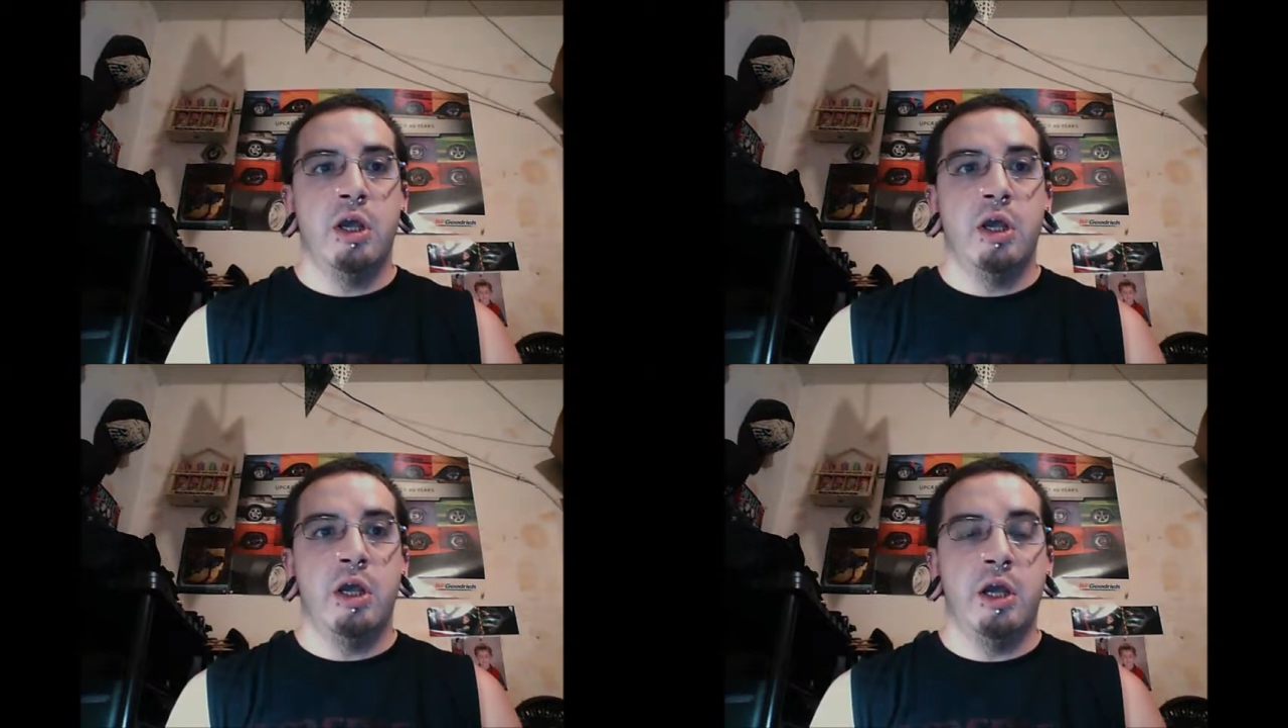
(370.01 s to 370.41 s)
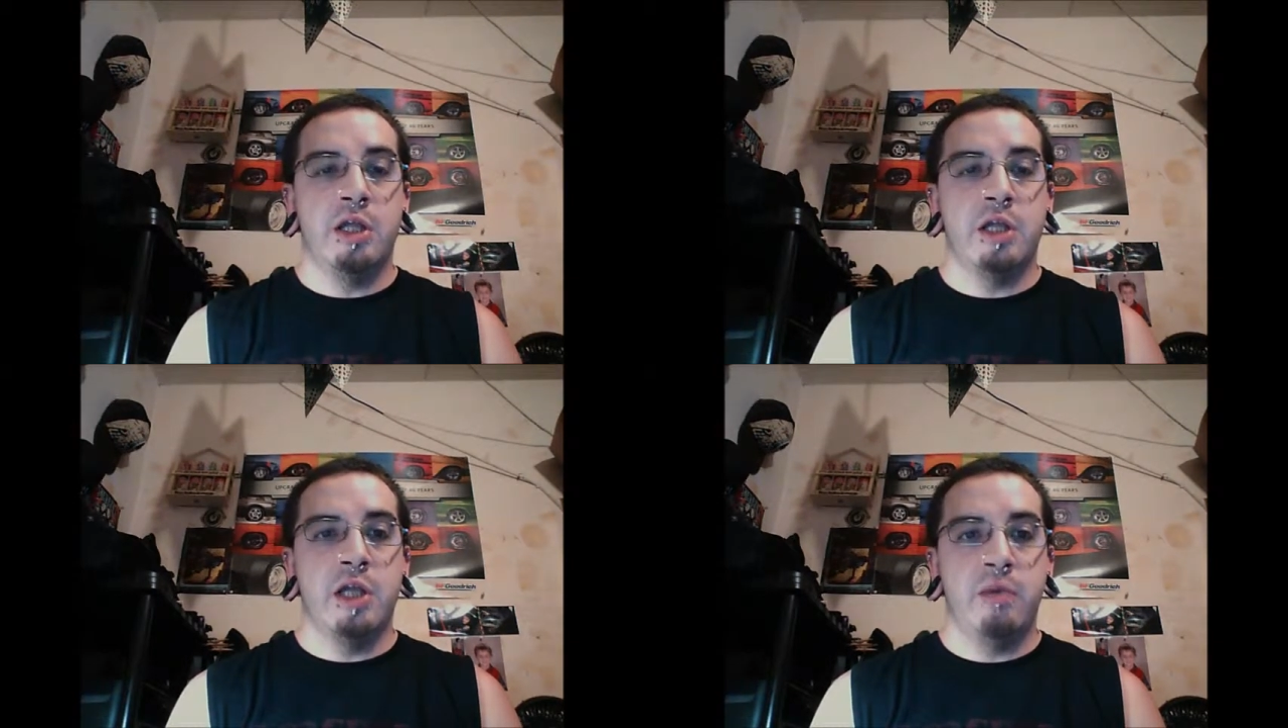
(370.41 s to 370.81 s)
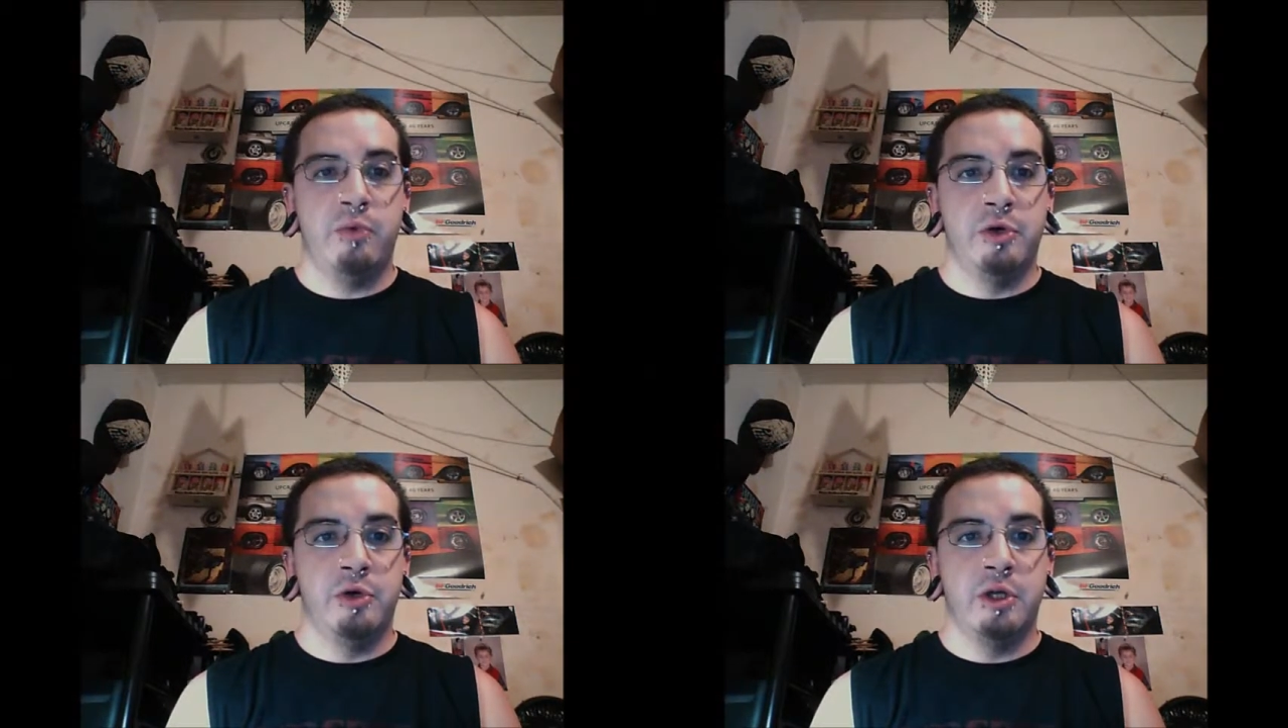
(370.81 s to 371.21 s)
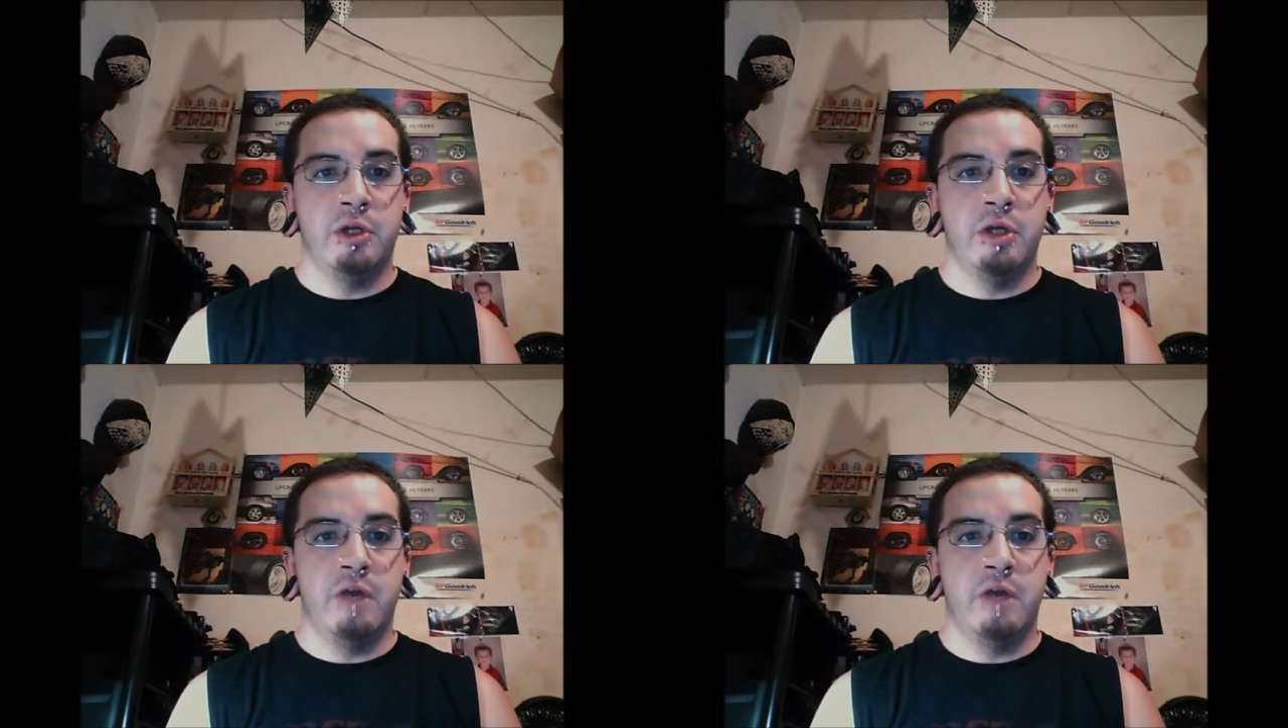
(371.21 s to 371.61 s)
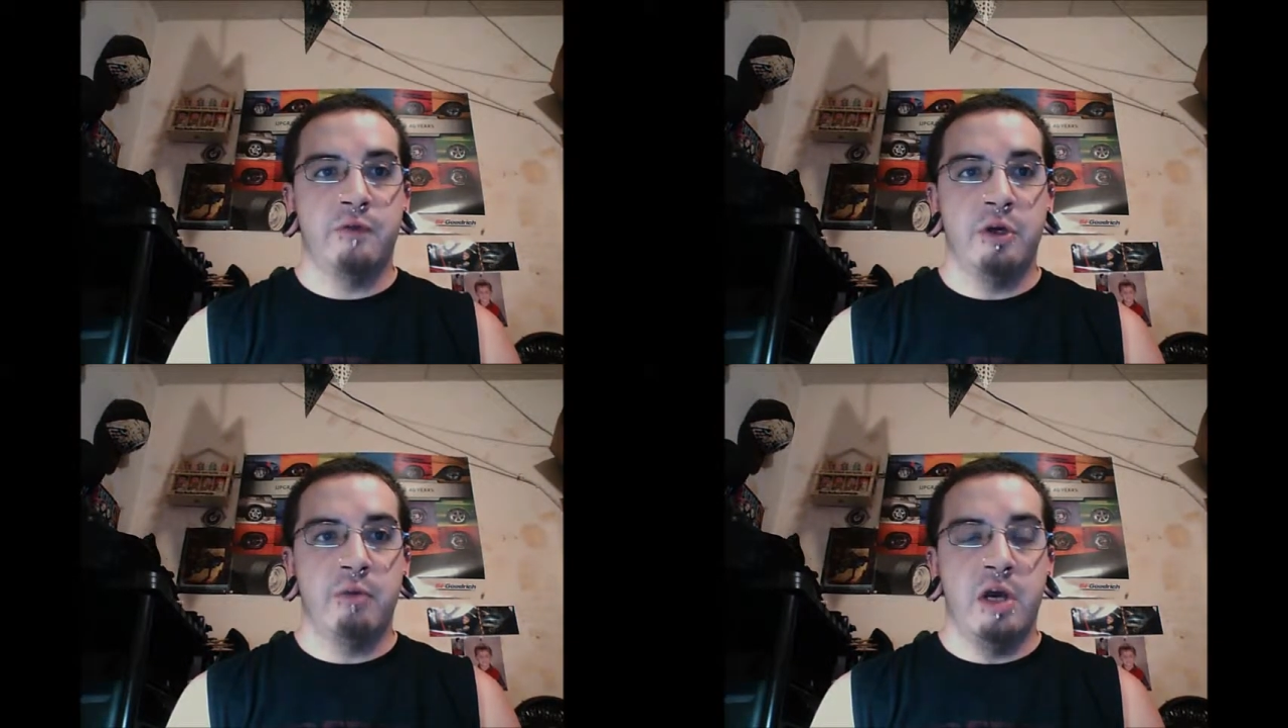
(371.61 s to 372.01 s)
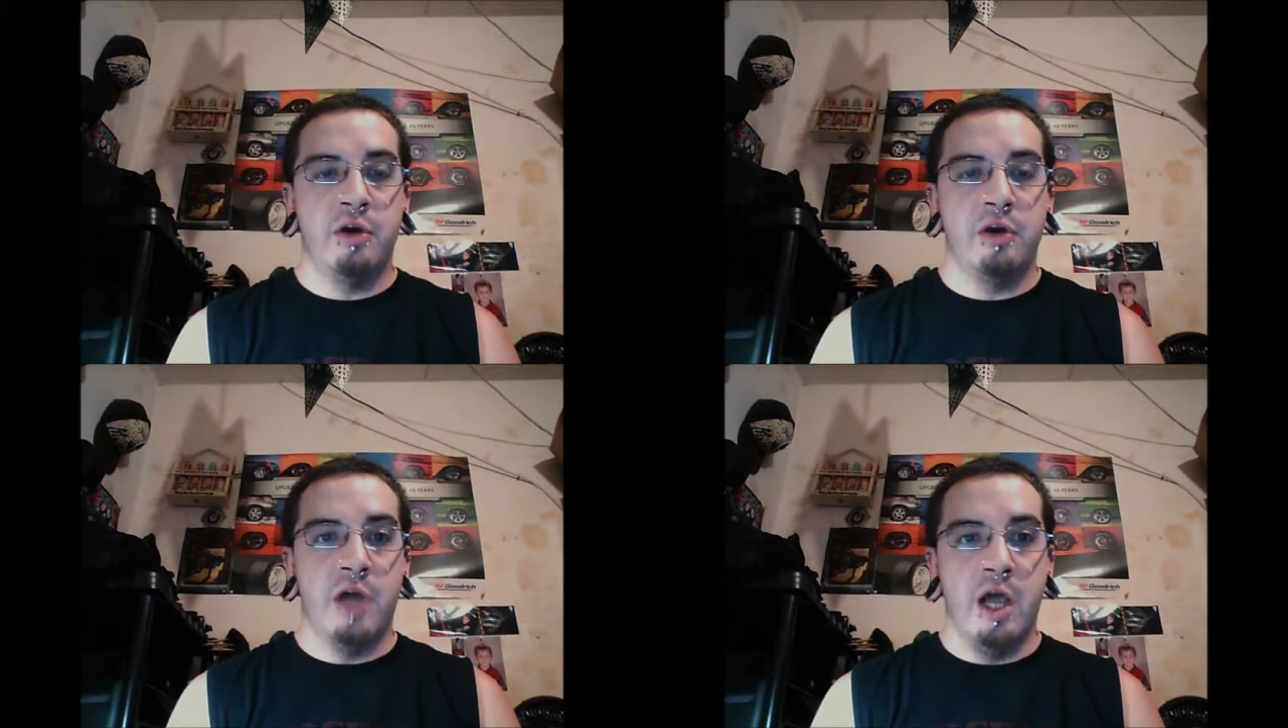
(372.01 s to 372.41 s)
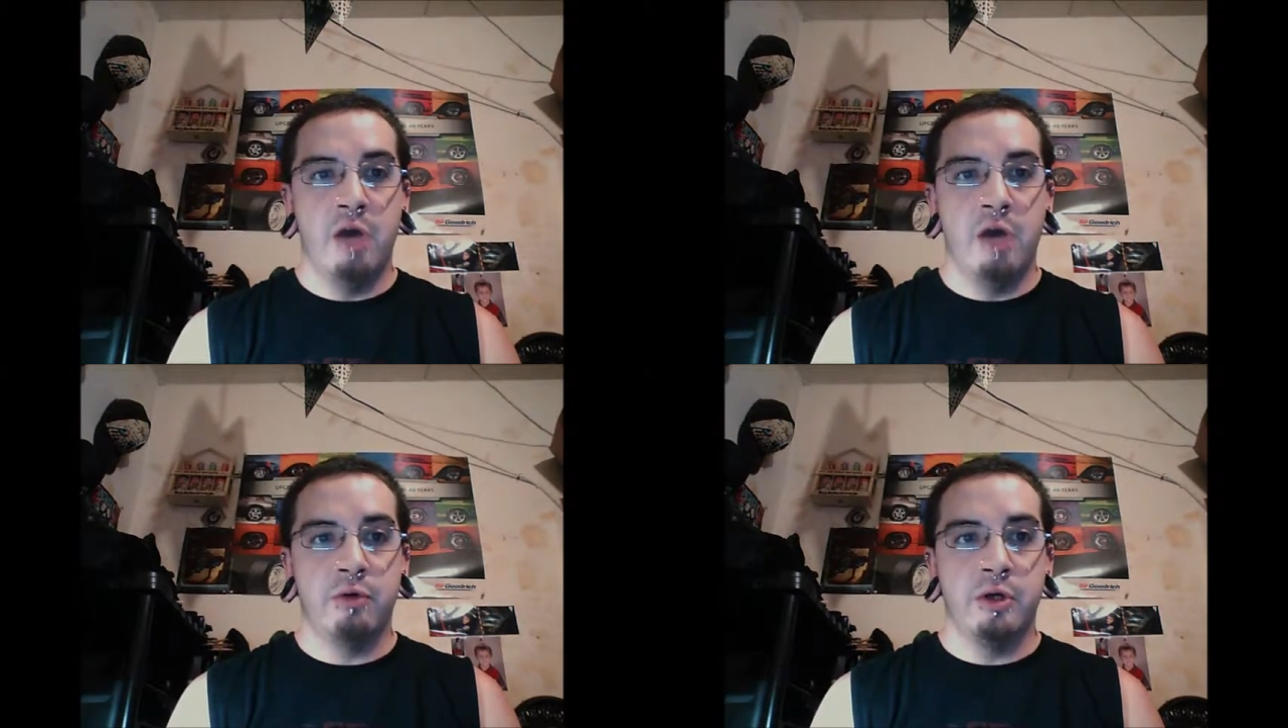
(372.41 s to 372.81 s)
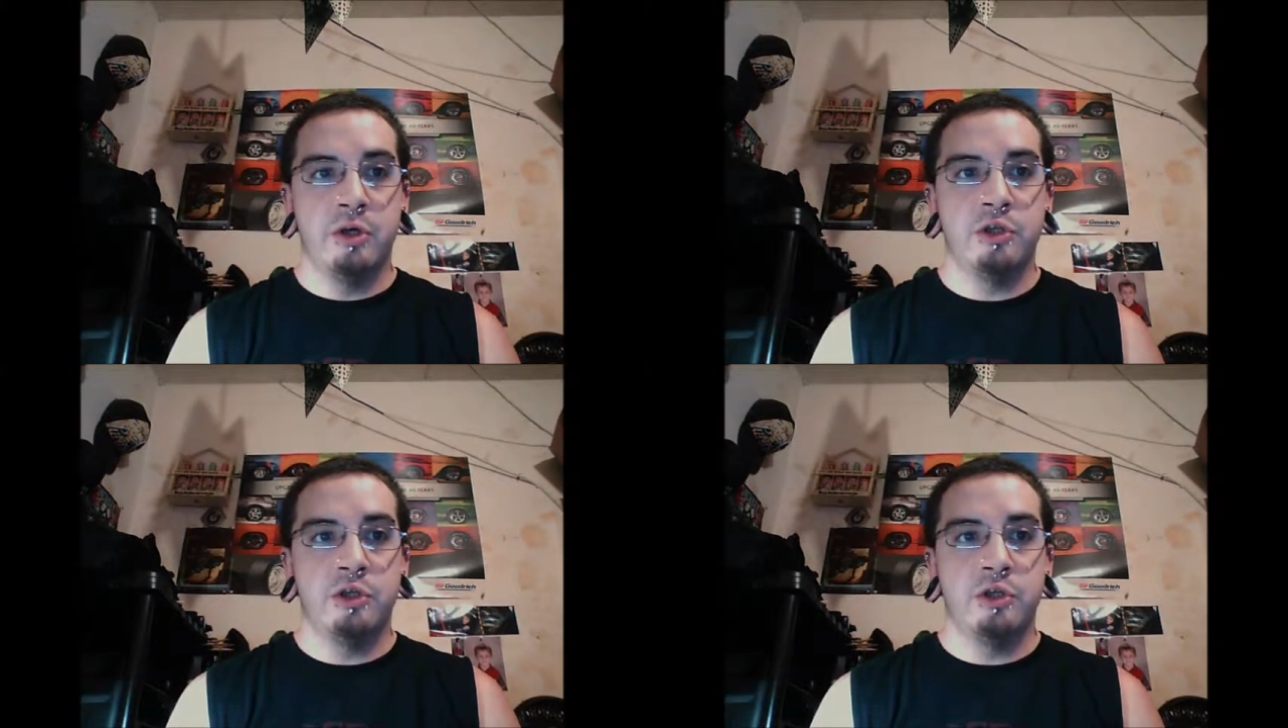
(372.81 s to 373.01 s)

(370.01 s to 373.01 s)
And at that point, after about an hour,